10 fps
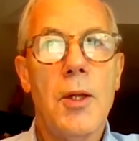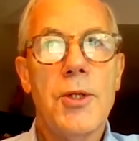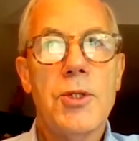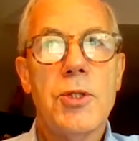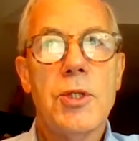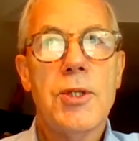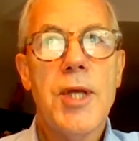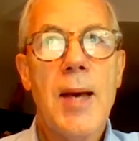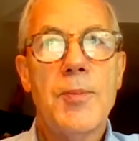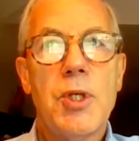This is
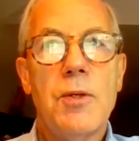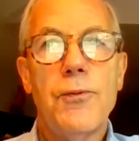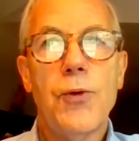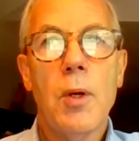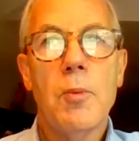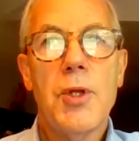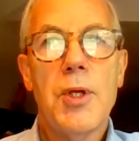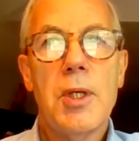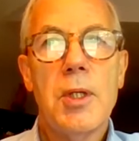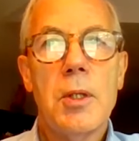adapted from
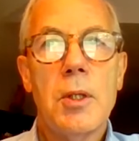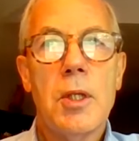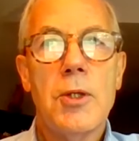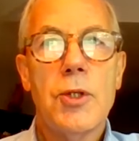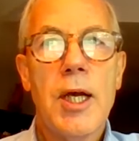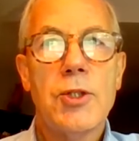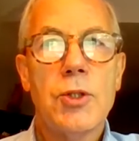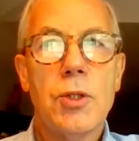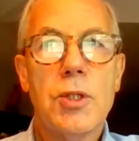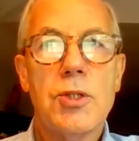the
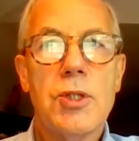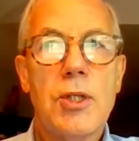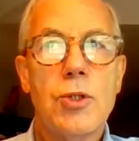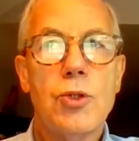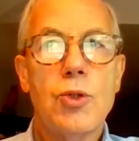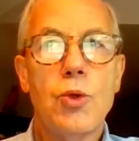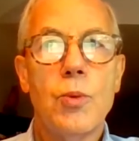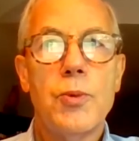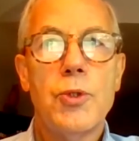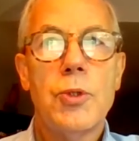International Consensus
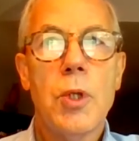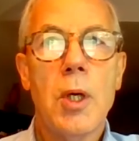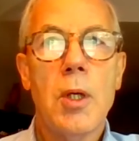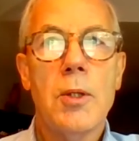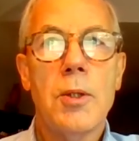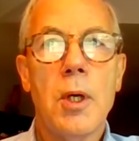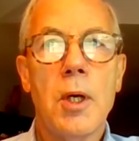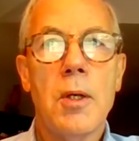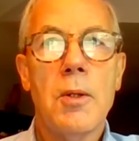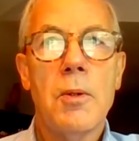Group's
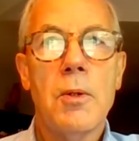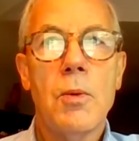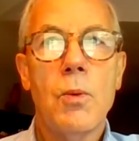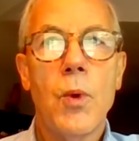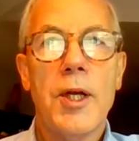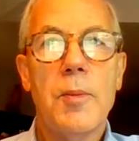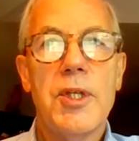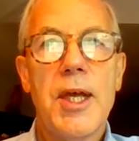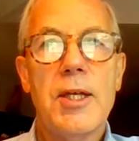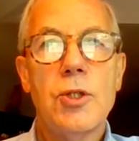
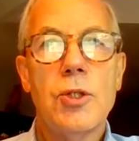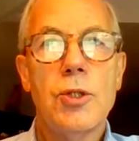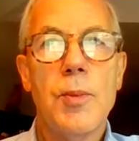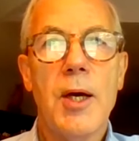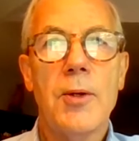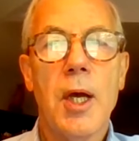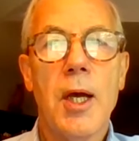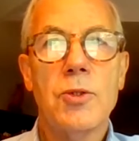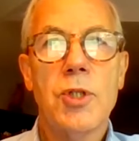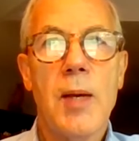recommendations about
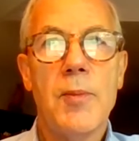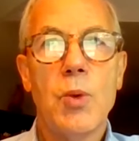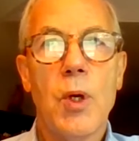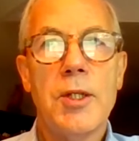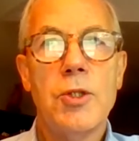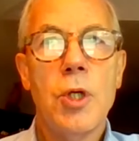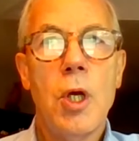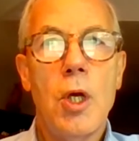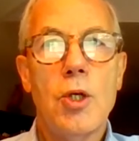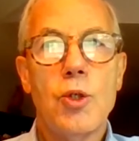how time in range
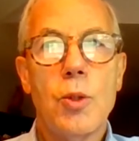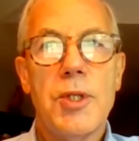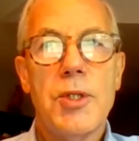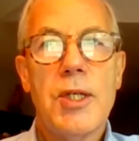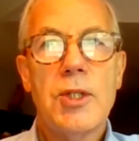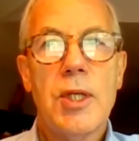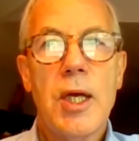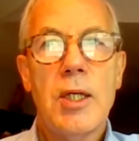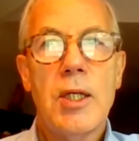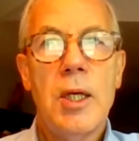should be
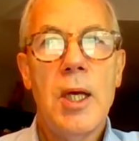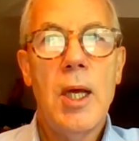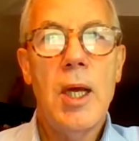designated.